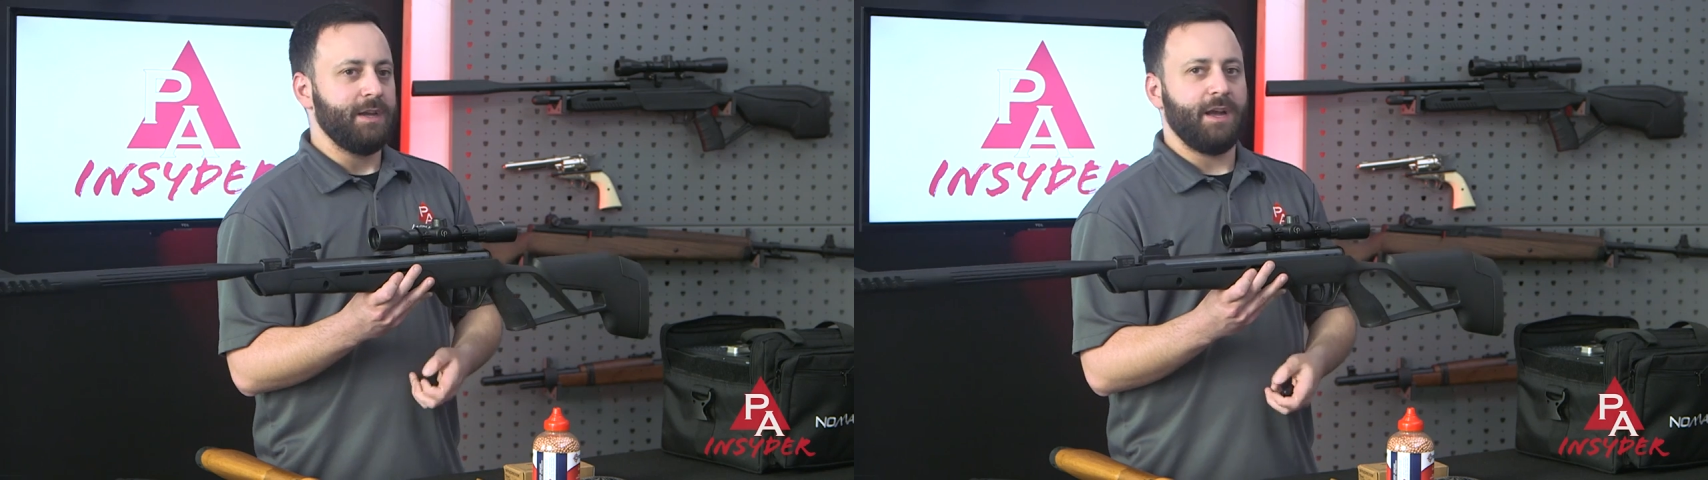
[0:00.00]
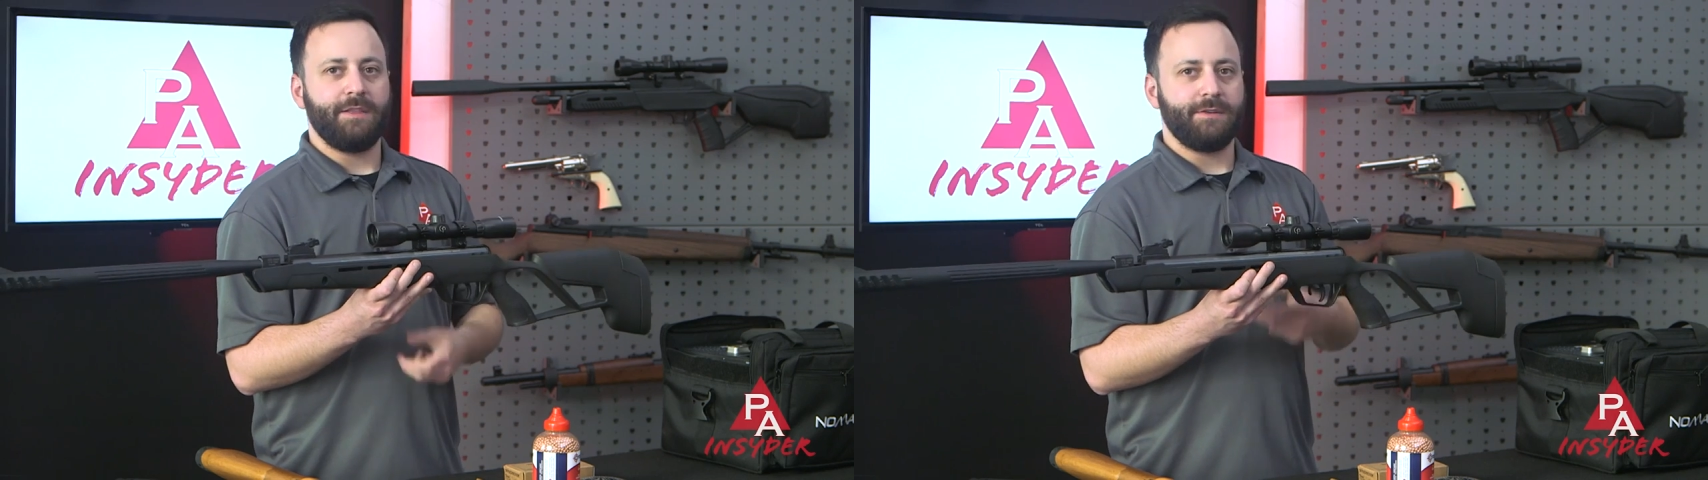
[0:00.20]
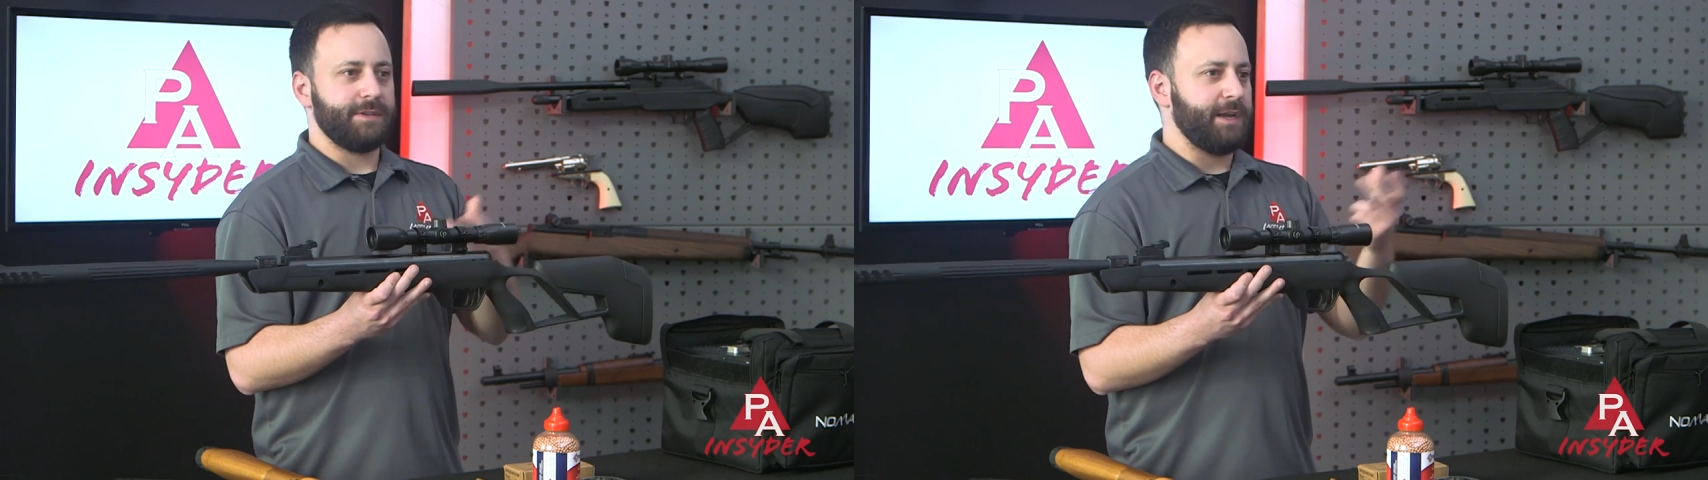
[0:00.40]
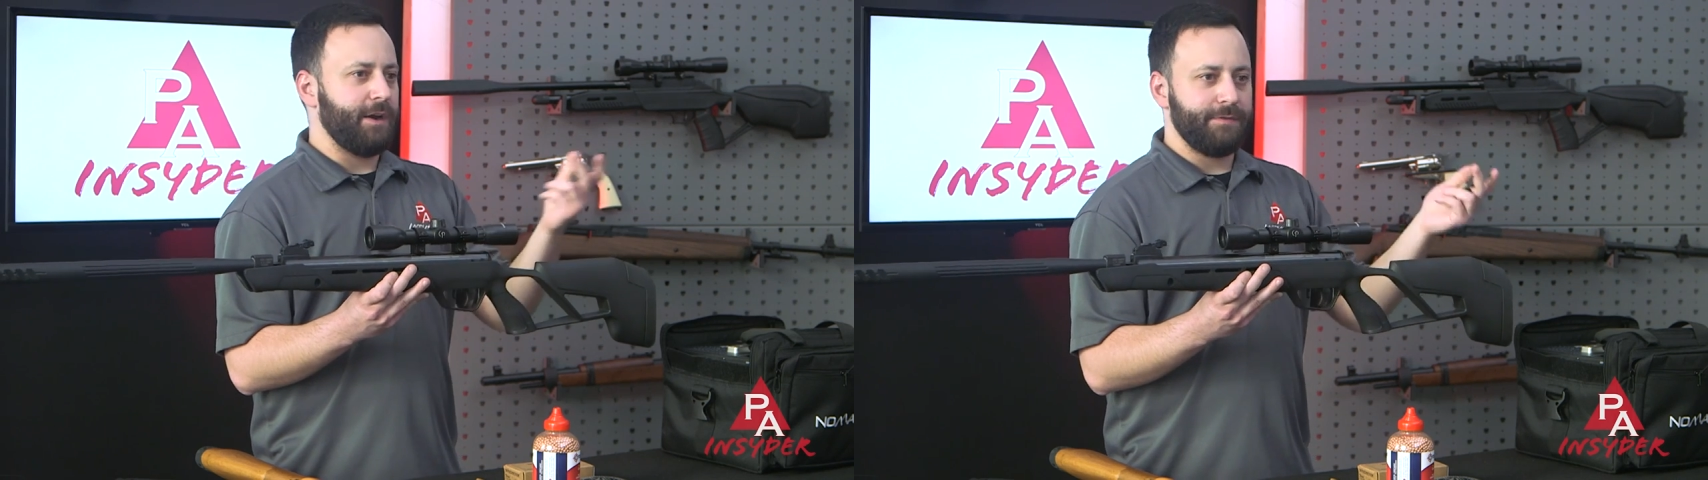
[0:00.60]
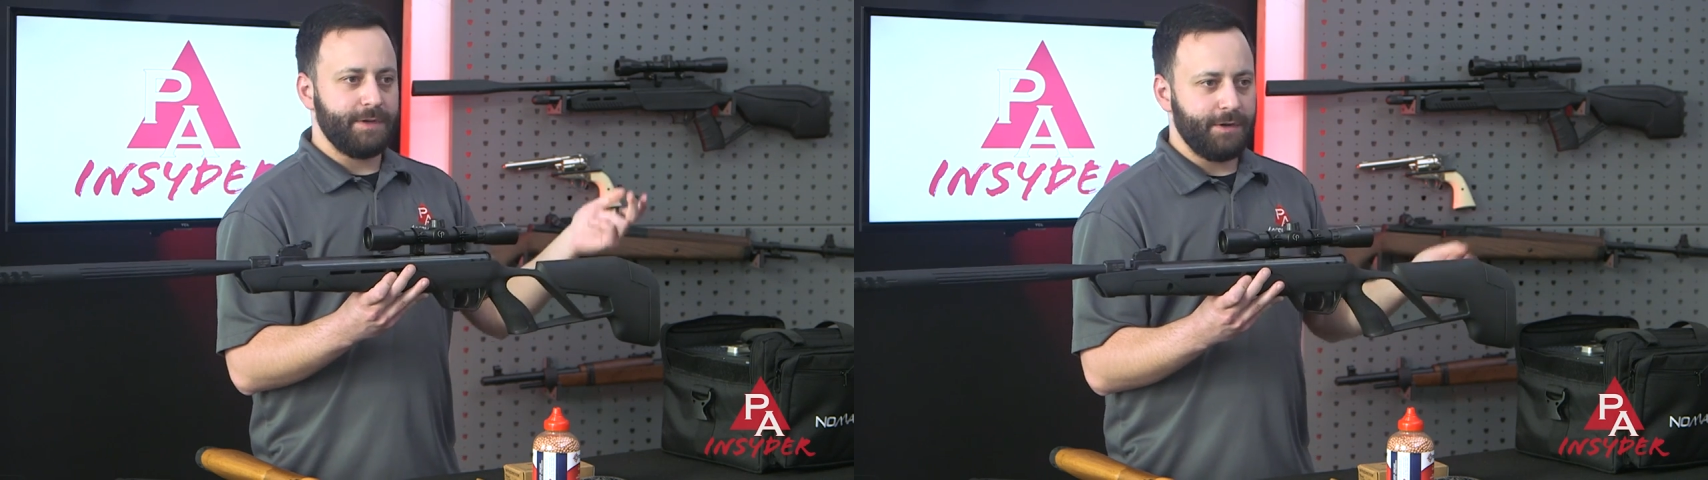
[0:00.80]
There's an
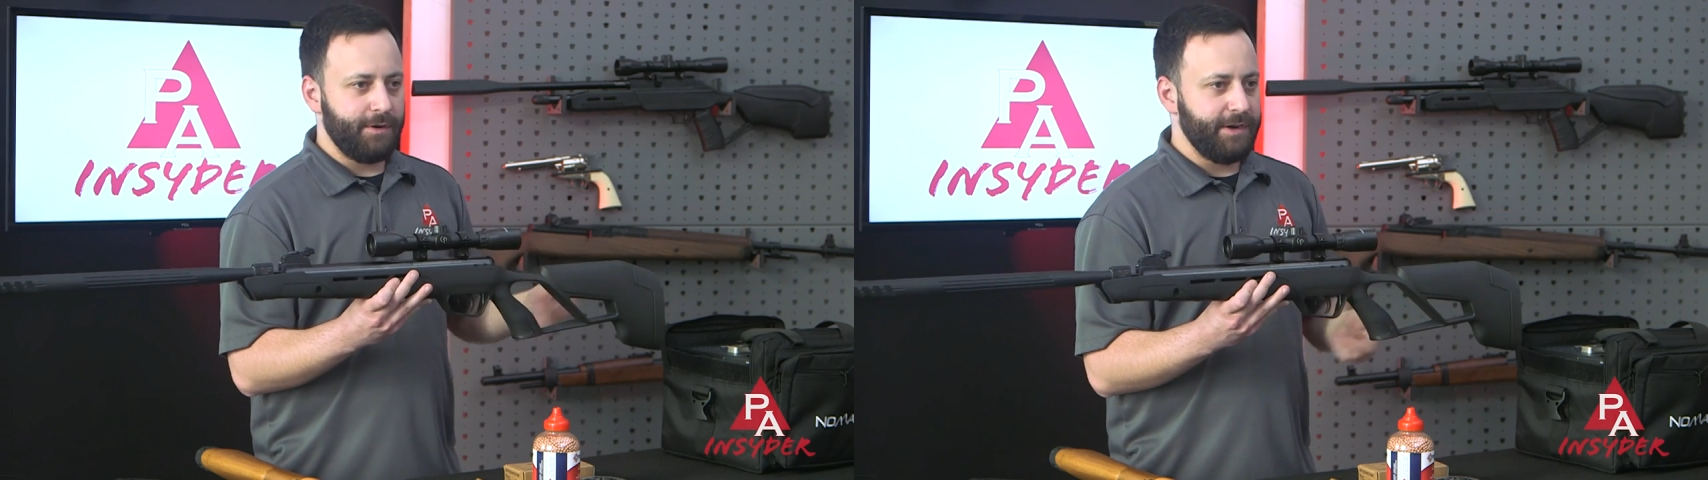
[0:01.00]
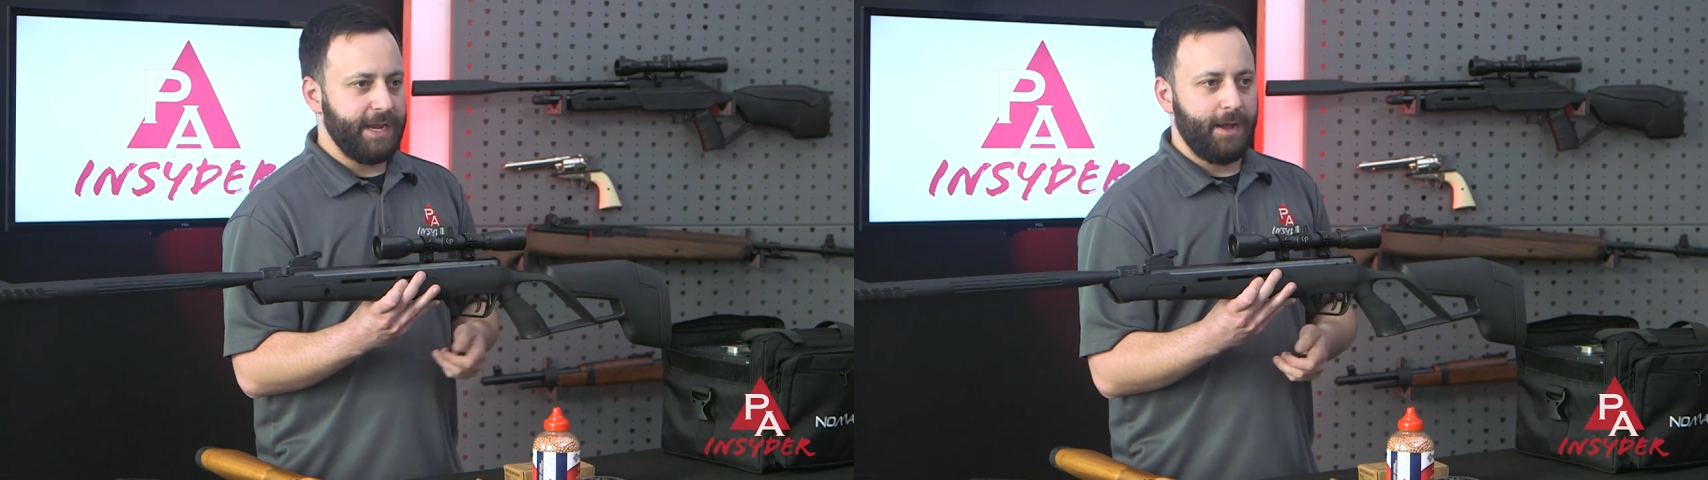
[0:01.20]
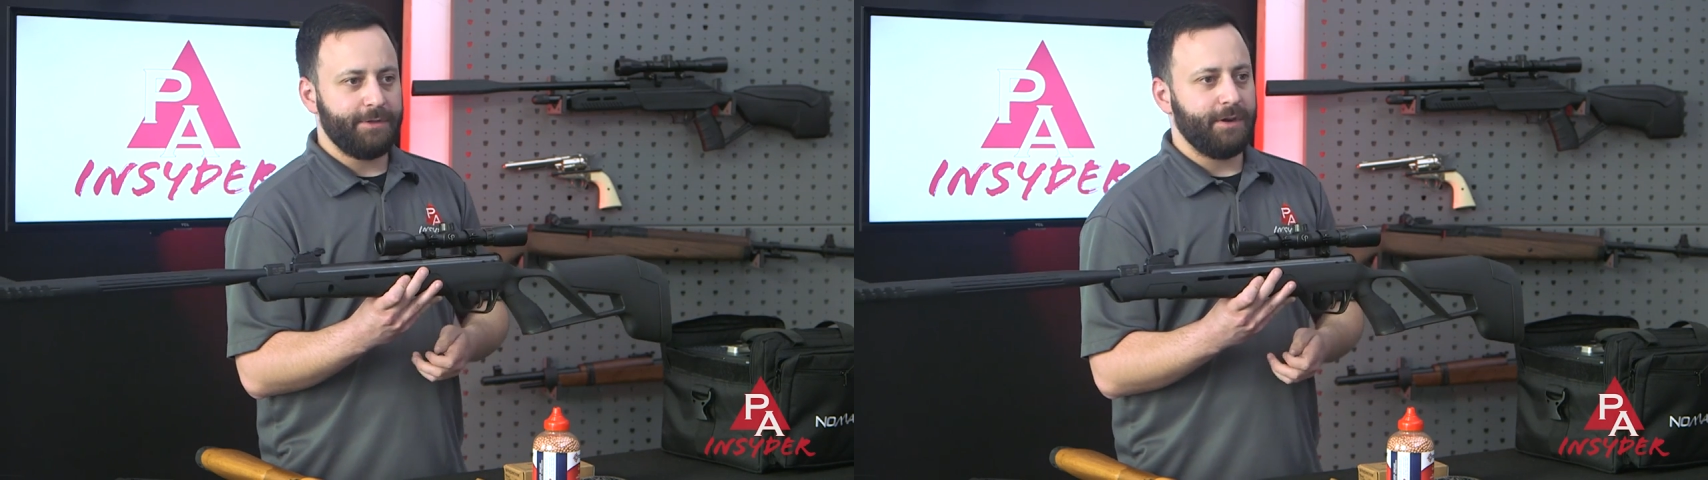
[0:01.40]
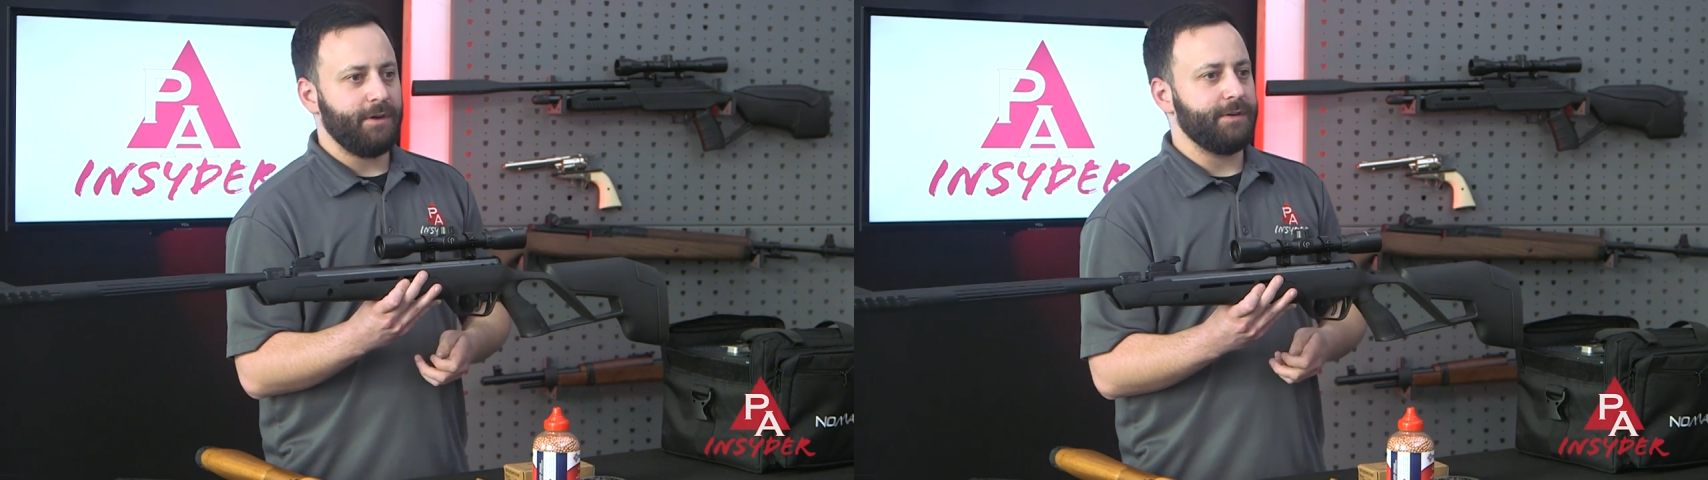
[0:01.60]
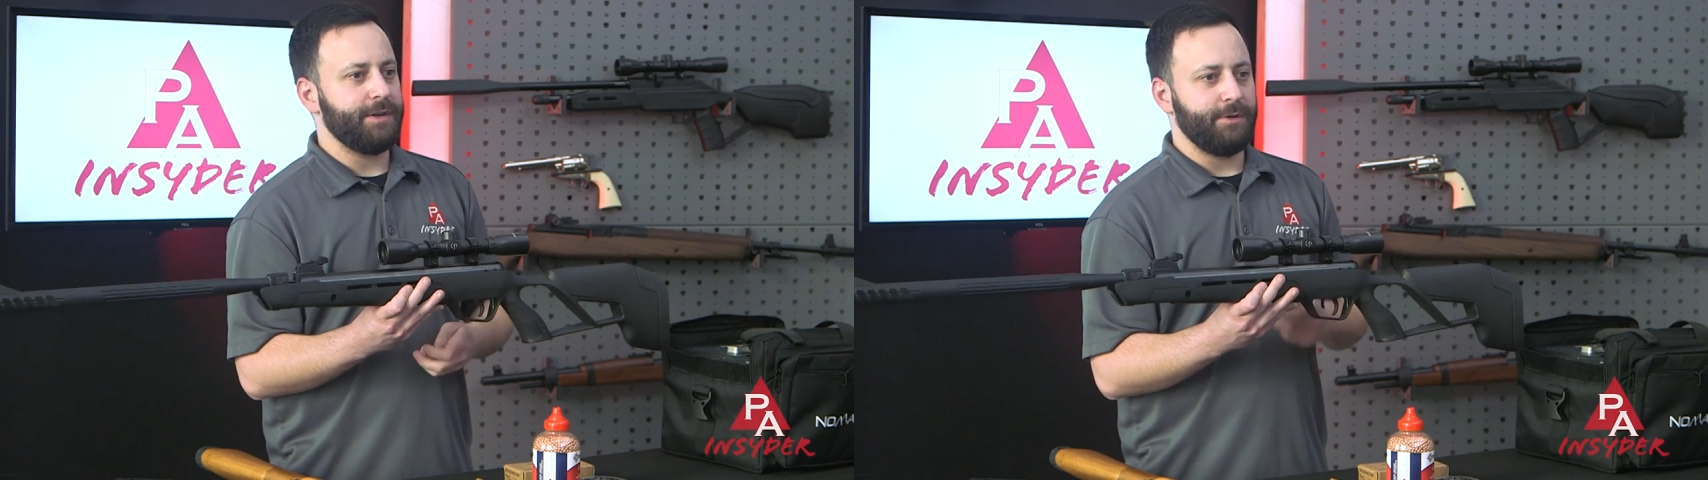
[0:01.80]
Air Venturi out there.